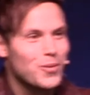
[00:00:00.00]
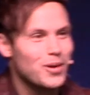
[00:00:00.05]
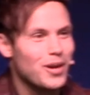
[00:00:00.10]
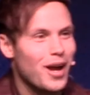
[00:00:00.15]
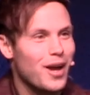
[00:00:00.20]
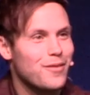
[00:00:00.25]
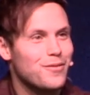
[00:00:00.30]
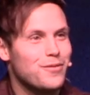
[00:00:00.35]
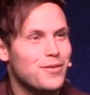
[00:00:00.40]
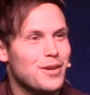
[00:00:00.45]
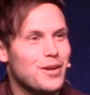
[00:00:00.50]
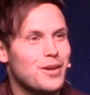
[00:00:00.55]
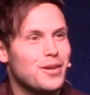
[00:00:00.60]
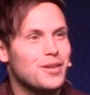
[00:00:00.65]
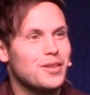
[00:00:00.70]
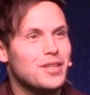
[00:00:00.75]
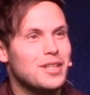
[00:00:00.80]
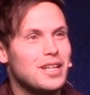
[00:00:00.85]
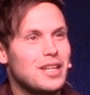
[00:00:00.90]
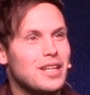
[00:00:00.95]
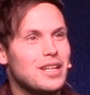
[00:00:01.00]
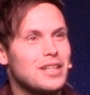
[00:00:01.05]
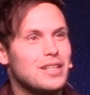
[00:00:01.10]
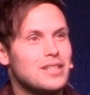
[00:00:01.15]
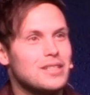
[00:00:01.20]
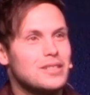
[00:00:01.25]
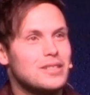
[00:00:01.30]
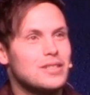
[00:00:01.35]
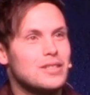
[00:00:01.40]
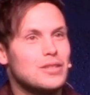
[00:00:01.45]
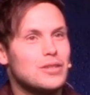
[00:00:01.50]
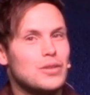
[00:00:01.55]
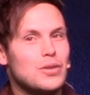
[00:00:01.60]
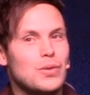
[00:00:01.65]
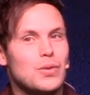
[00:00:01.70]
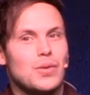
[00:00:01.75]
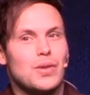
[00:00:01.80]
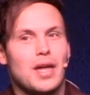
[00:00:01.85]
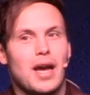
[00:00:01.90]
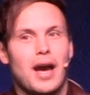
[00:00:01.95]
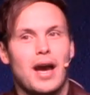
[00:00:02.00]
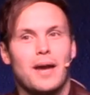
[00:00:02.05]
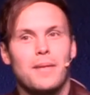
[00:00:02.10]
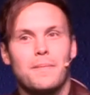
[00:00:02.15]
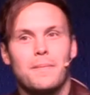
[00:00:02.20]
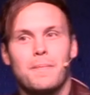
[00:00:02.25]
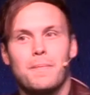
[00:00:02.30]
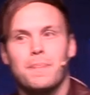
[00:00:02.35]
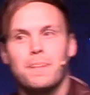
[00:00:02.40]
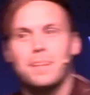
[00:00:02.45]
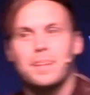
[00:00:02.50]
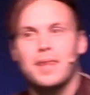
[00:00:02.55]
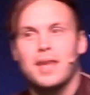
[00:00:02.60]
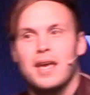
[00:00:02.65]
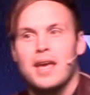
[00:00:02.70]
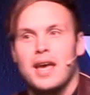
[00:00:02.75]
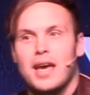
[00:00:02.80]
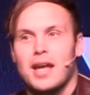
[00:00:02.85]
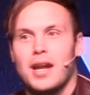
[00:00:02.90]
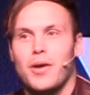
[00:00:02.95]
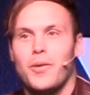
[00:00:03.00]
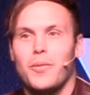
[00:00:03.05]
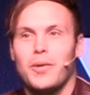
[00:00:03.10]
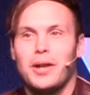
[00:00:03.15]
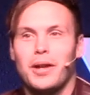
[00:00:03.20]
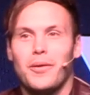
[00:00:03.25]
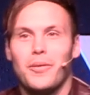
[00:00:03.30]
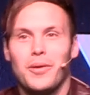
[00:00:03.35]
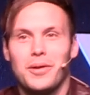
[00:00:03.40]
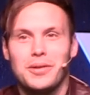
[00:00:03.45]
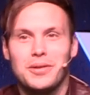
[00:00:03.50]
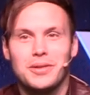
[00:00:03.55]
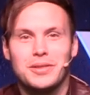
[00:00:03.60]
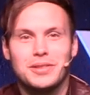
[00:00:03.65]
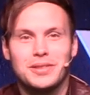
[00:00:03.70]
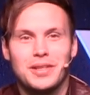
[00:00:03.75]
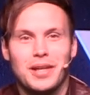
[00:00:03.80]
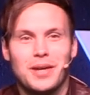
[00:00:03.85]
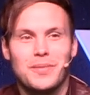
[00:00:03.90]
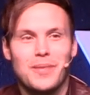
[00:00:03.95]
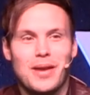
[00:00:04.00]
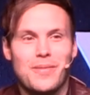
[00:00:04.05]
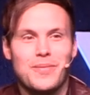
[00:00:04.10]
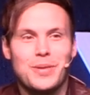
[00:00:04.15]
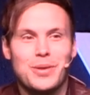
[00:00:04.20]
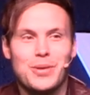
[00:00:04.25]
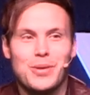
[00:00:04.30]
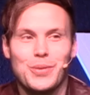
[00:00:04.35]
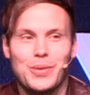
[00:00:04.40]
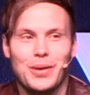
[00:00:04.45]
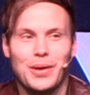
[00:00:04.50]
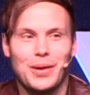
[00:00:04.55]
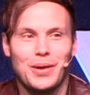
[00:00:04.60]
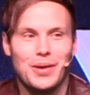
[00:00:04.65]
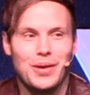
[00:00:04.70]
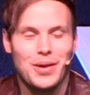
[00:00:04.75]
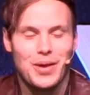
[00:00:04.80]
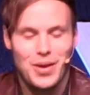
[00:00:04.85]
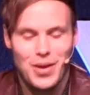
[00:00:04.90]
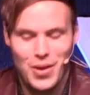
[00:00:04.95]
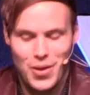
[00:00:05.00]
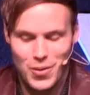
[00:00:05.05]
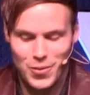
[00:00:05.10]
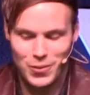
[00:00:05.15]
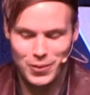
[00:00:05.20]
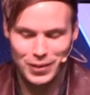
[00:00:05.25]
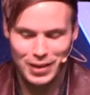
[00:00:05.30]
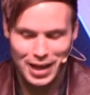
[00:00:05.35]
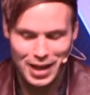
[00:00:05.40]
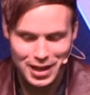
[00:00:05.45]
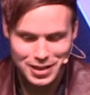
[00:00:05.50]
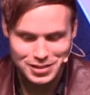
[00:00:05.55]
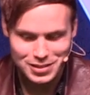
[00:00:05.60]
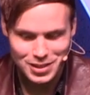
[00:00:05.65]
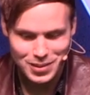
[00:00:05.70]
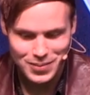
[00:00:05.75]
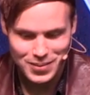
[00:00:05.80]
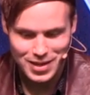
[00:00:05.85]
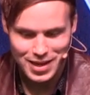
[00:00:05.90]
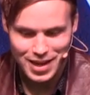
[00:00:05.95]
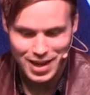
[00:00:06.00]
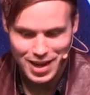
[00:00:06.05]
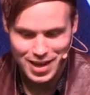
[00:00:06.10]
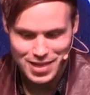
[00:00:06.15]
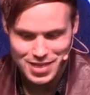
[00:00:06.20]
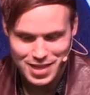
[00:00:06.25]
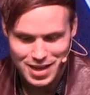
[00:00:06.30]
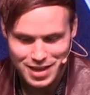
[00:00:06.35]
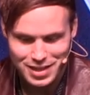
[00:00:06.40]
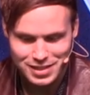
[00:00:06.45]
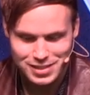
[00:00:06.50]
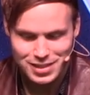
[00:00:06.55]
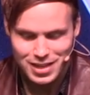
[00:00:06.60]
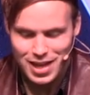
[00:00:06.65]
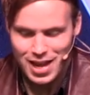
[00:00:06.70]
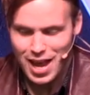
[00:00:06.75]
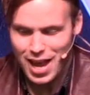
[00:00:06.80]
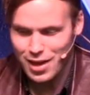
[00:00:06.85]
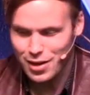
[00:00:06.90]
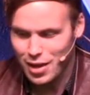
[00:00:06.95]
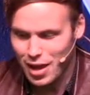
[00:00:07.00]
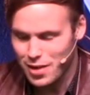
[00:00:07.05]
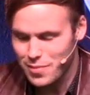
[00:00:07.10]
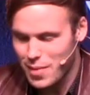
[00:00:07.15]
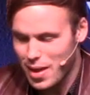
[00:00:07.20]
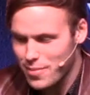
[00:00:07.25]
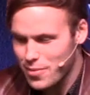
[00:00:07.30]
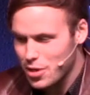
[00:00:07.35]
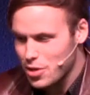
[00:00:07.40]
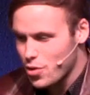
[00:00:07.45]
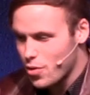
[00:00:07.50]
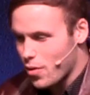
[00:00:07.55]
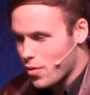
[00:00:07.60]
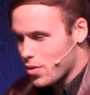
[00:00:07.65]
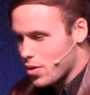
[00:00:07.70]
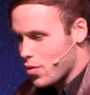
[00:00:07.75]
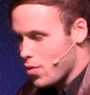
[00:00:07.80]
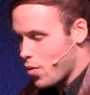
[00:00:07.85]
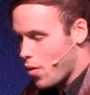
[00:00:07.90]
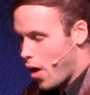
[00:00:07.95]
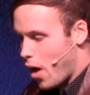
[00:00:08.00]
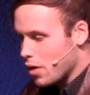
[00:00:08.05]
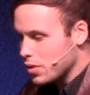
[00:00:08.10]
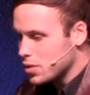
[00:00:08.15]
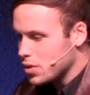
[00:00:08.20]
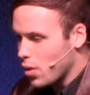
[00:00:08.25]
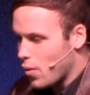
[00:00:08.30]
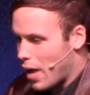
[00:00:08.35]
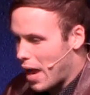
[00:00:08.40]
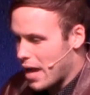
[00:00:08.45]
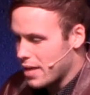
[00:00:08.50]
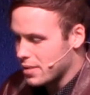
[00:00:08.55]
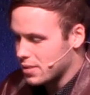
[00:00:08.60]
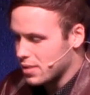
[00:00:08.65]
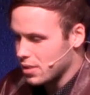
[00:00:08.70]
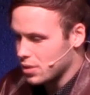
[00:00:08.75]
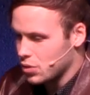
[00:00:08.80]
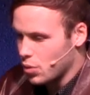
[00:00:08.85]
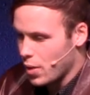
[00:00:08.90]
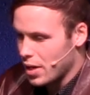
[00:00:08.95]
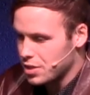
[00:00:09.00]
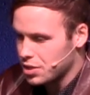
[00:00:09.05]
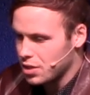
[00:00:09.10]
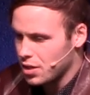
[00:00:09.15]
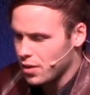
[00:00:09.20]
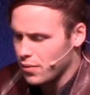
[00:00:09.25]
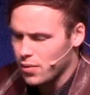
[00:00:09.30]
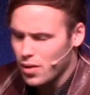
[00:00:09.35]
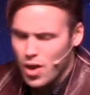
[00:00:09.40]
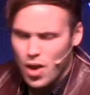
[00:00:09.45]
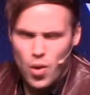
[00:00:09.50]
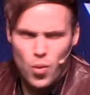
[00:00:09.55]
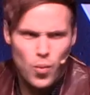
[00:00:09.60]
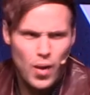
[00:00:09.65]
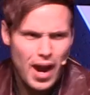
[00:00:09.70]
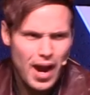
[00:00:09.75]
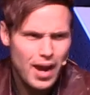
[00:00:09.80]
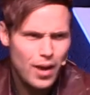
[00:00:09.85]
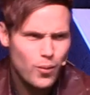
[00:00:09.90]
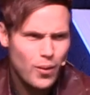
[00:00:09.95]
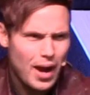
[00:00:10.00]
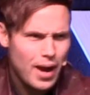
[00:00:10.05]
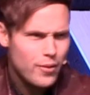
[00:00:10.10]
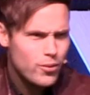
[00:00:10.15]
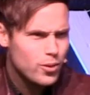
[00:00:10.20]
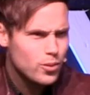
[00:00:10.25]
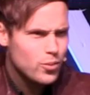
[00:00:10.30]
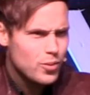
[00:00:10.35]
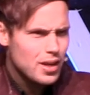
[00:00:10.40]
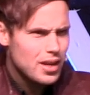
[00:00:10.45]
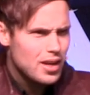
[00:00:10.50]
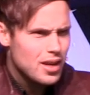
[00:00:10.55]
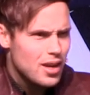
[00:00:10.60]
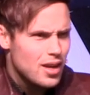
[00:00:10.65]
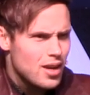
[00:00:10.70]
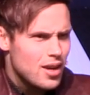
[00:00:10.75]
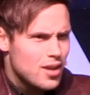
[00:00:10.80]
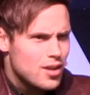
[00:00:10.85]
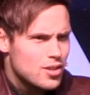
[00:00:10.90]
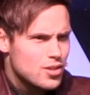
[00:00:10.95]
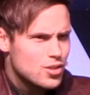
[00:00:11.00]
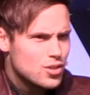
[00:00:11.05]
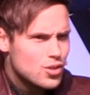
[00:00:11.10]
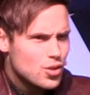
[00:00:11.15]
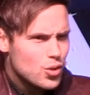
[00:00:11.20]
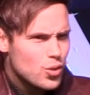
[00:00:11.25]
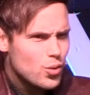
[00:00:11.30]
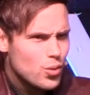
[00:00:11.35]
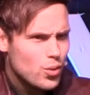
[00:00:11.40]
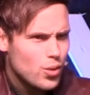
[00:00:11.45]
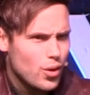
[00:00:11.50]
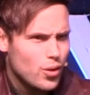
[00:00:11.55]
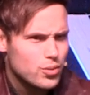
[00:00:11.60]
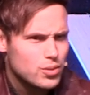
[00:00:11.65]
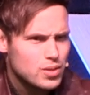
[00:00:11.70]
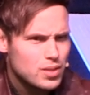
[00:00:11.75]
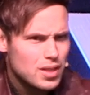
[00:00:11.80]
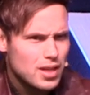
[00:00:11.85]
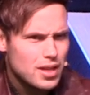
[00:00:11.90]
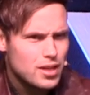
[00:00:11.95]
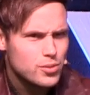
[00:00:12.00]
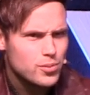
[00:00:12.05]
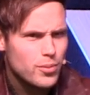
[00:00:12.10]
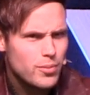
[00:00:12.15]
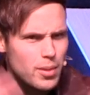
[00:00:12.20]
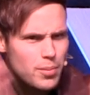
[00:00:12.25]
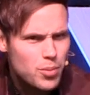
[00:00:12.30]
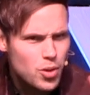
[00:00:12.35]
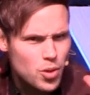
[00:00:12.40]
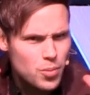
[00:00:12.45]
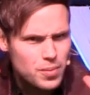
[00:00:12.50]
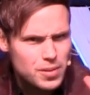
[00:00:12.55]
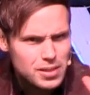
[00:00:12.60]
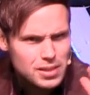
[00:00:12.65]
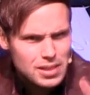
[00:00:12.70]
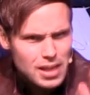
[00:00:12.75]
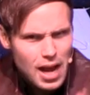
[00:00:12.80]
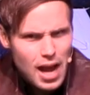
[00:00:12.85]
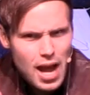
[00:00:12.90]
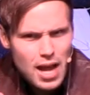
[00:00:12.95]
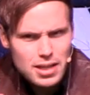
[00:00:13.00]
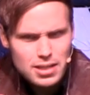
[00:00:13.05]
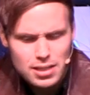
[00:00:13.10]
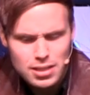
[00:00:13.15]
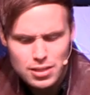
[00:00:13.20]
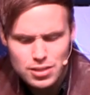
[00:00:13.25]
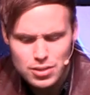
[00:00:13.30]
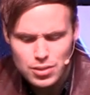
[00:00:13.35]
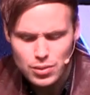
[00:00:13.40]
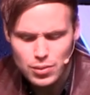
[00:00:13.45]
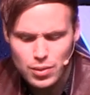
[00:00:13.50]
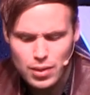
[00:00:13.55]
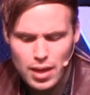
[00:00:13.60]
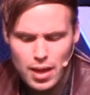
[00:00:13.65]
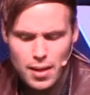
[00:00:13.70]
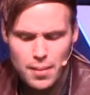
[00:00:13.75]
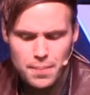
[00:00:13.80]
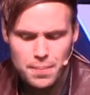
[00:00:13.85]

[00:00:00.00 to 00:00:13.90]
would I feel the need to do that? And what I wonder is like maybe you can relate to me in this. And maybe you also ask this question of why would we do those things when we purpose not to do?